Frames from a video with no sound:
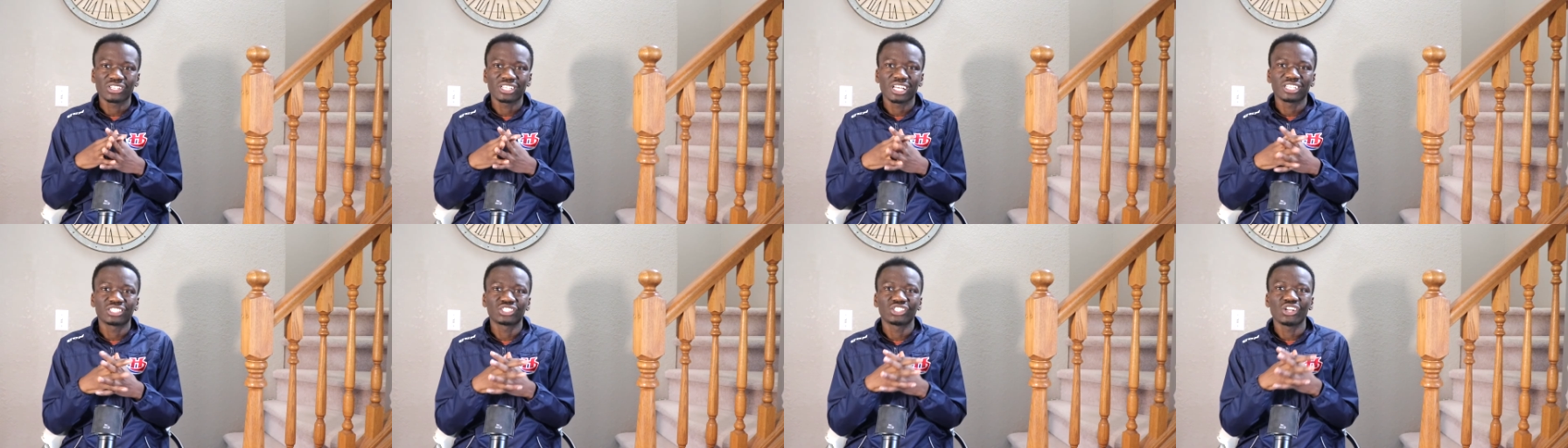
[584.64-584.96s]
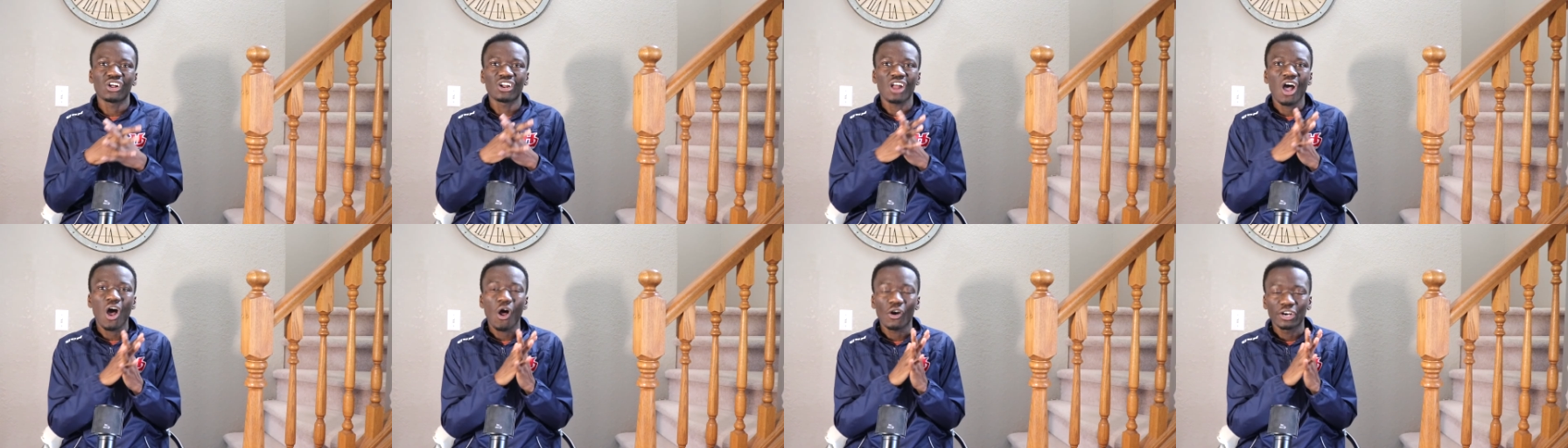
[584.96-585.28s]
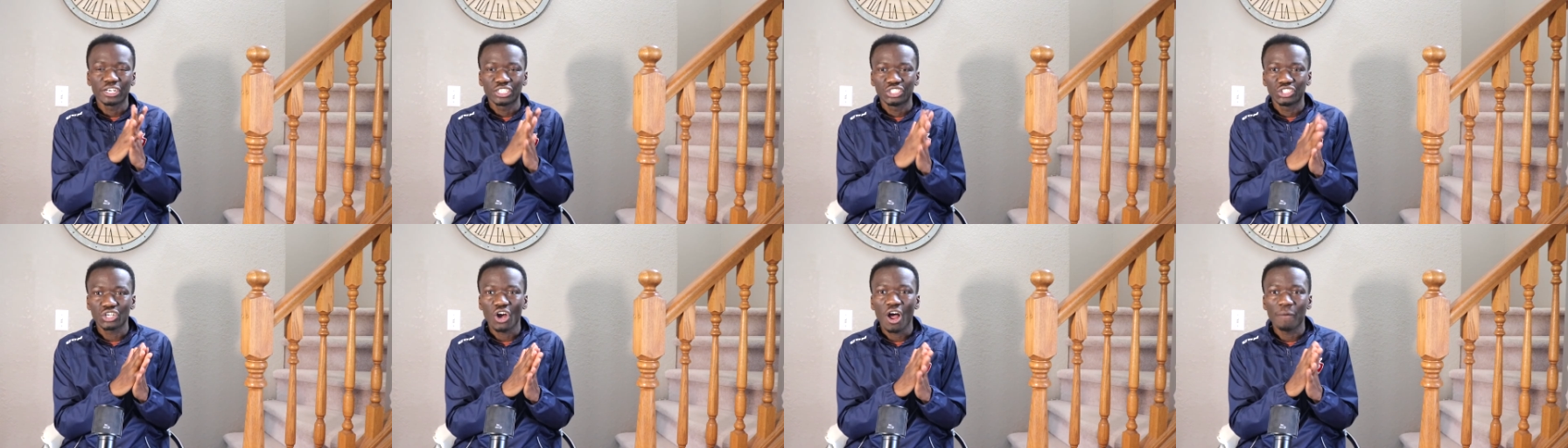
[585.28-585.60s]
that's not our
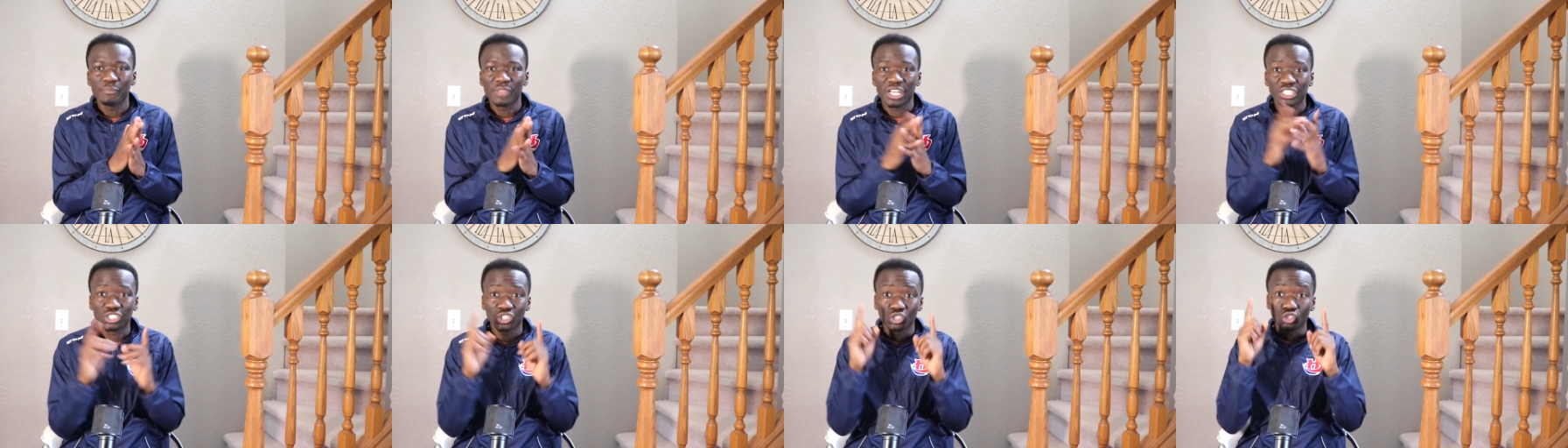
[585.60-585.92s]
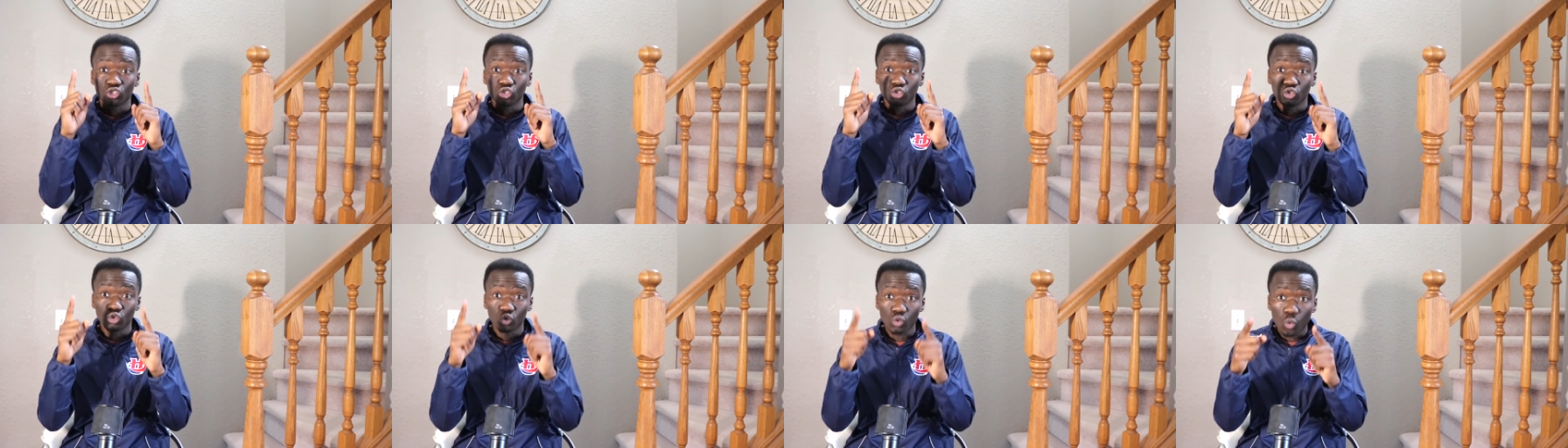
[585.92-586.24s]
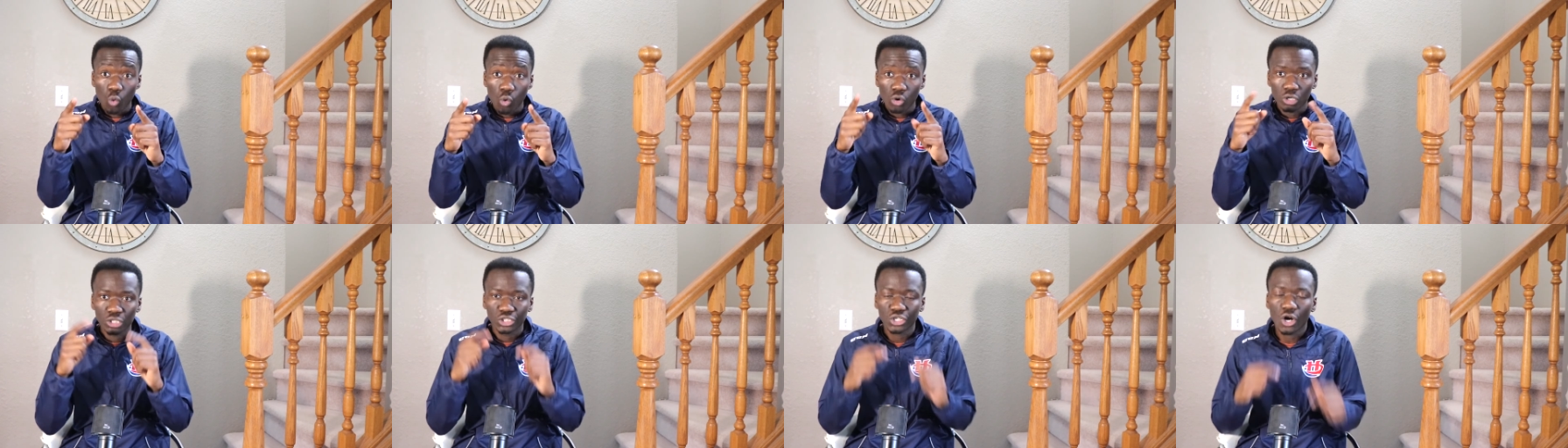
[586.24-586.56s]
job. That's
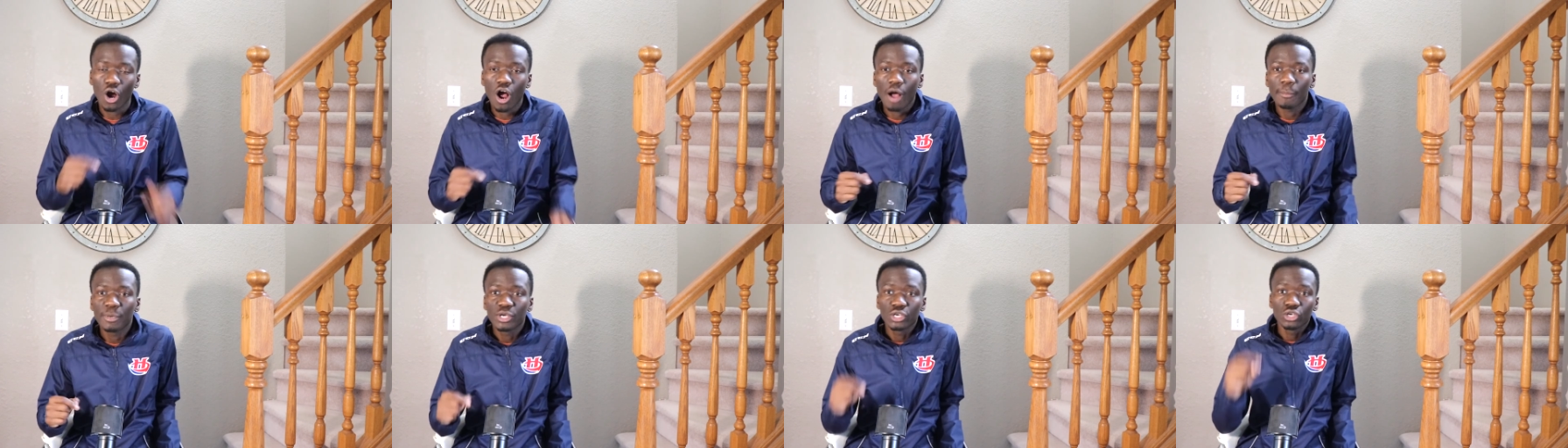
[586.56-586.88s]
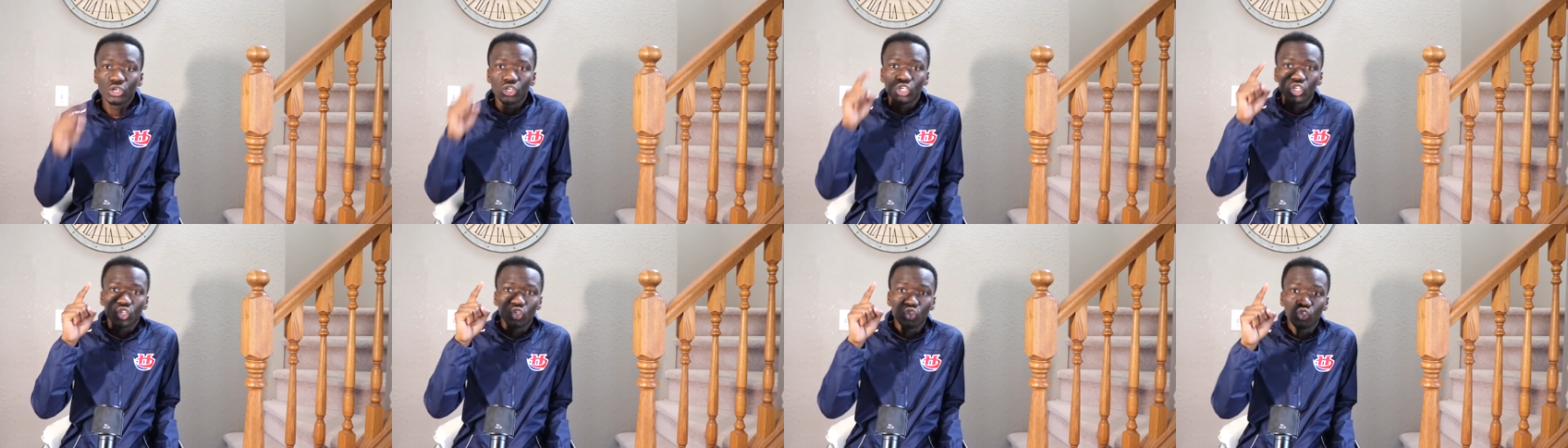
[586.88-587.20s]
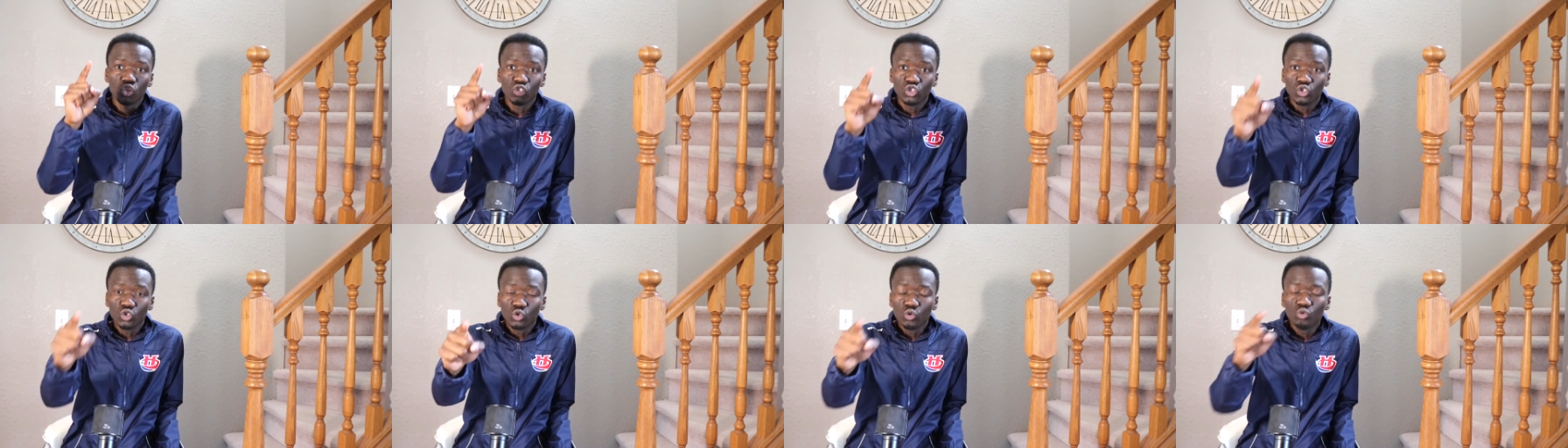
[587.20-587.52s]
your job.
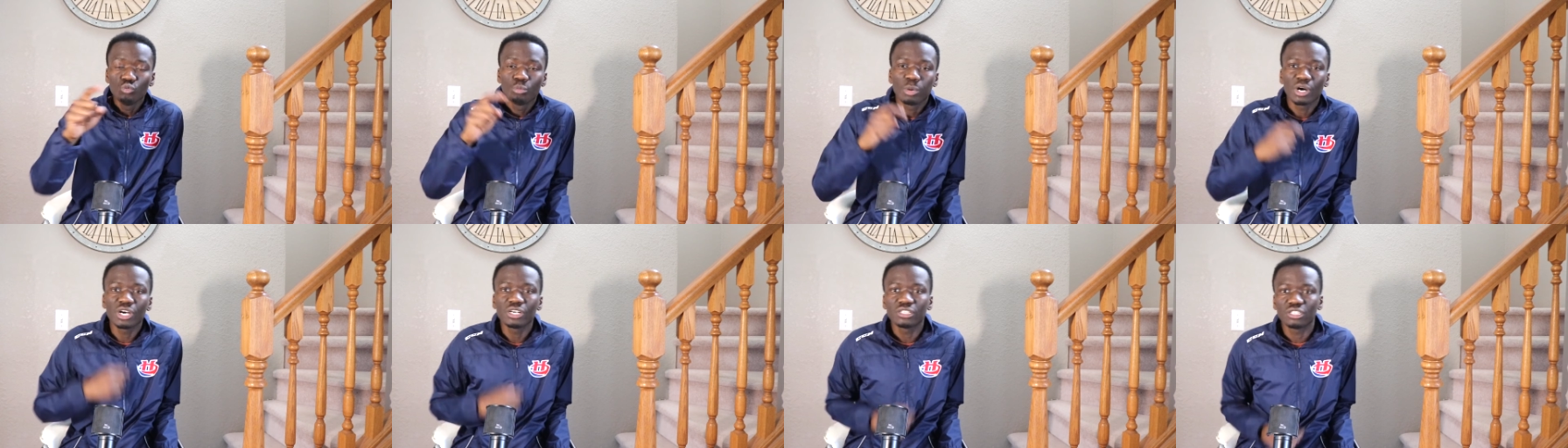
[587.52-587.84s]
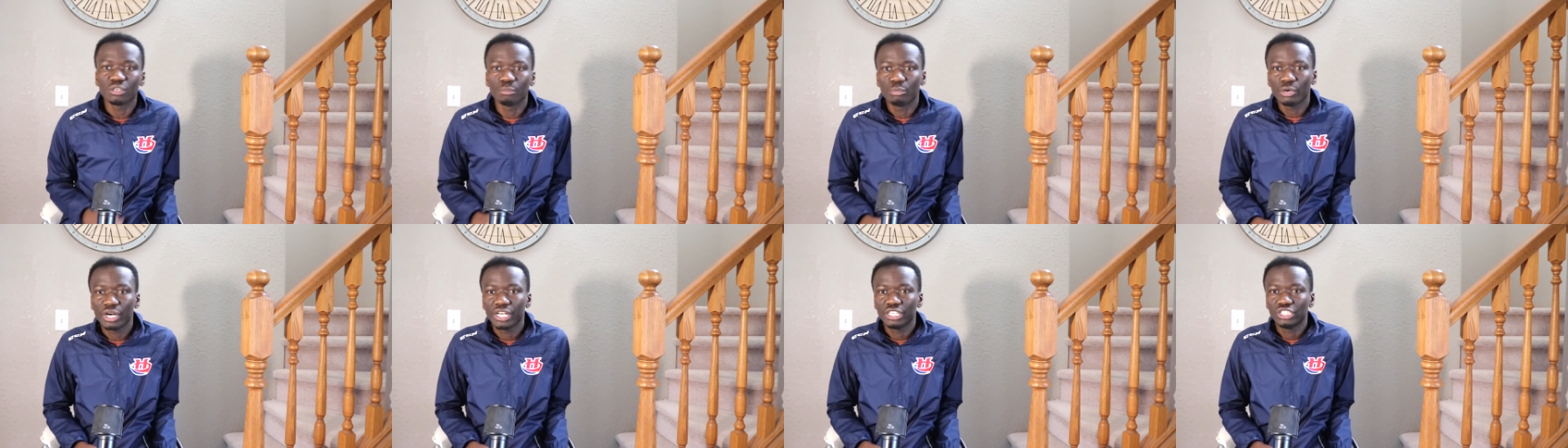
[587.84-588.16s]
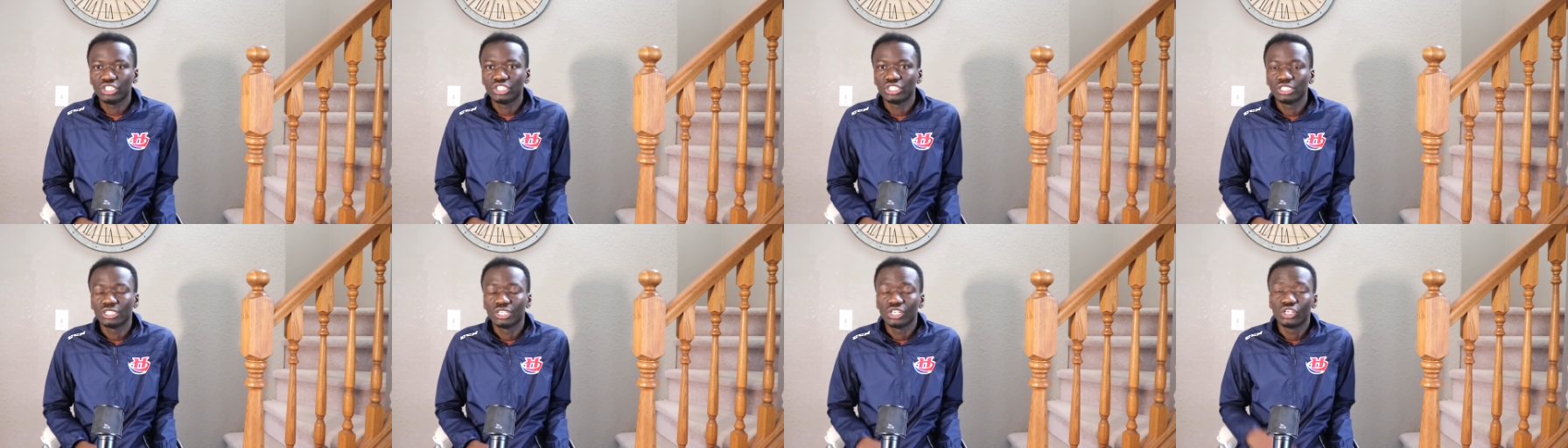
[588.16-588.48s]
You burnt the
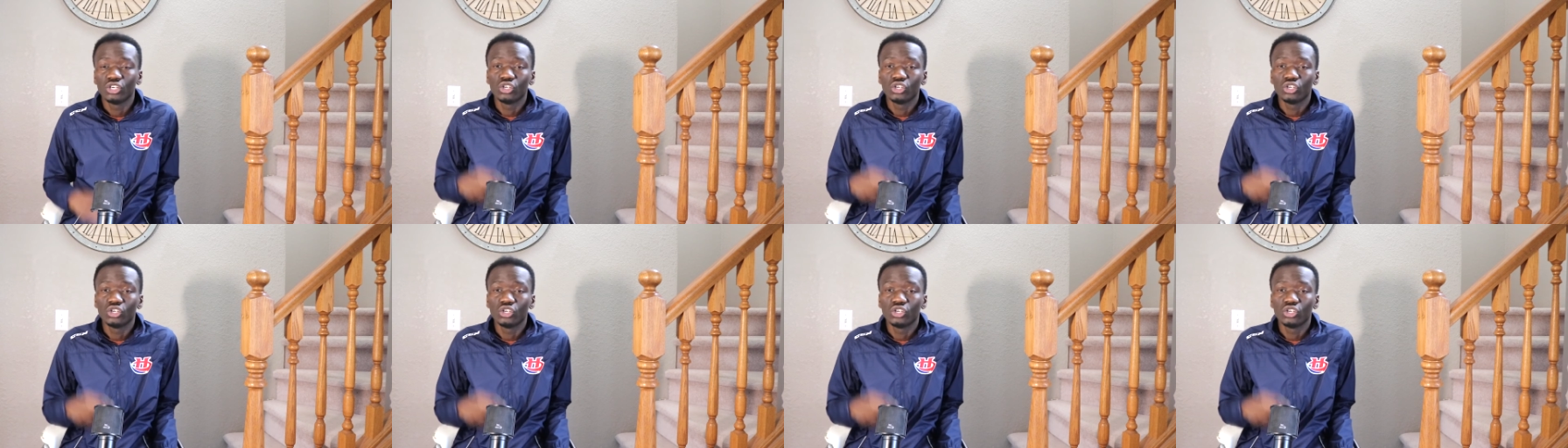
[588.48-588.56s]
bridge.